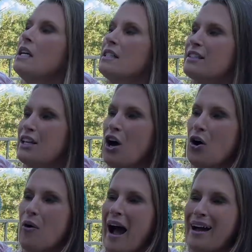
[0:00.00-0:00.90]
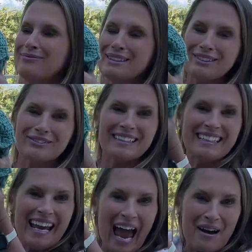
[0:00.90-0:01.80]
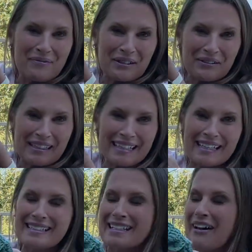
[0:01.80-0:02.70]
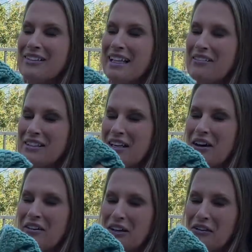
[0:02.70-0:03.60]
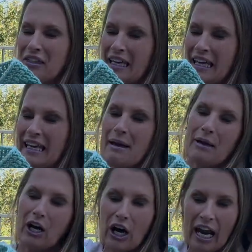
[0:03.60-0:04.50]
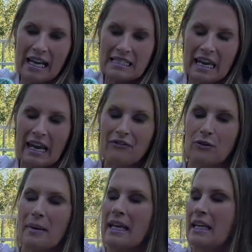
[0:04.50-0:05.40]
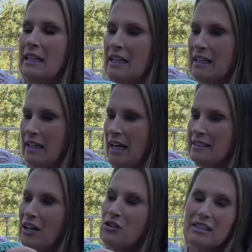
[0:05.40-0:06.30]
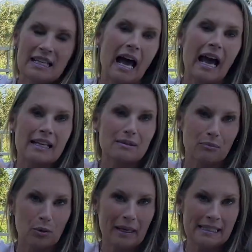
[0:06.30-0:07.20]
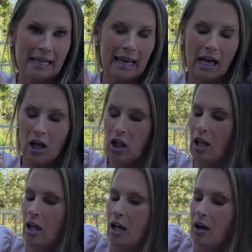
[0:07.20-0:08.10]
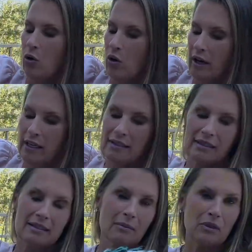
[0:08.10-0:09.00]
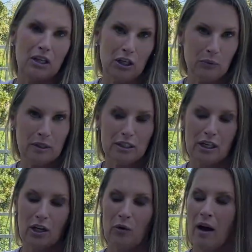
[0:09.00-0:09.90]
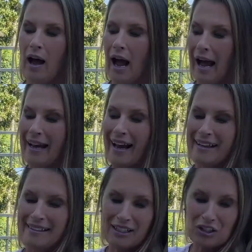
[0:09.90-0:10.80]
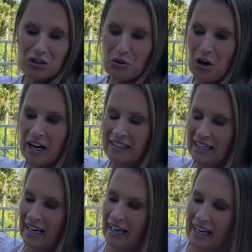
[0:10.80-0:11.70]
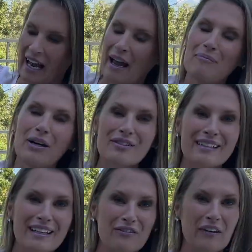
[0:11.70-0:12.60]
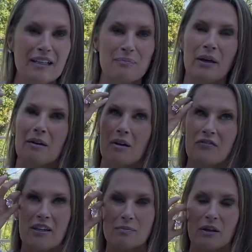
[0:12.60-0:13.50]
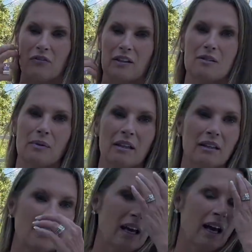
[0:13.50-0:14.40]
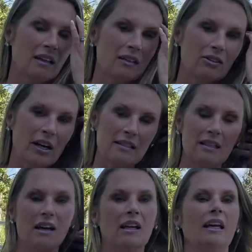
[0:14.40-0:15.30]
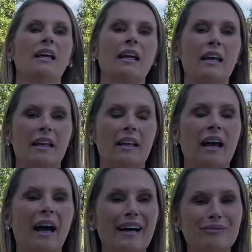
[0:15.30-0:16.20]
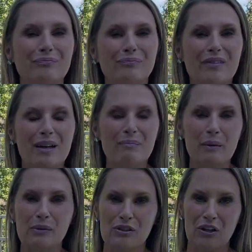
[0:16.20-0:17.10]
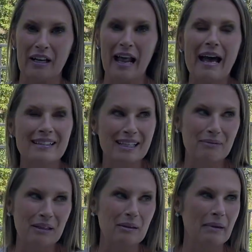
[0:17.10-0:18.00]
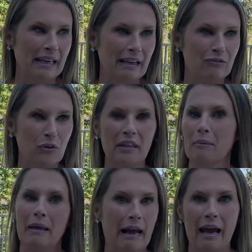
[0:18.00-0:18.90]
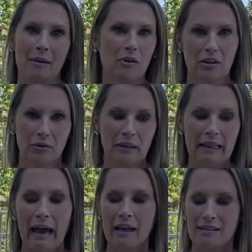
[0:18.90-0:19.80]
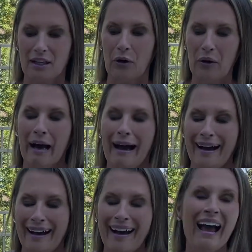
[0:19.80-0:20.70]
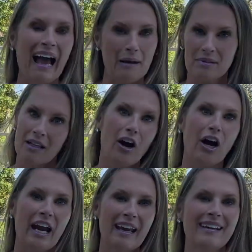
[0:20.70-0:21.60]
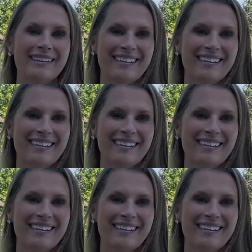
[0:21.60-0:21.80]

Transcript: So I'm just really happy with this. I would love to know what you think. Am I crazy for making an adult size mermaid tail, or is this something you would do? I did a short and I posted it to Facebook, and my Facebook friends went a little crazy on it, and people started asking me to make it for them, and I am not doing that. So I'm sorry.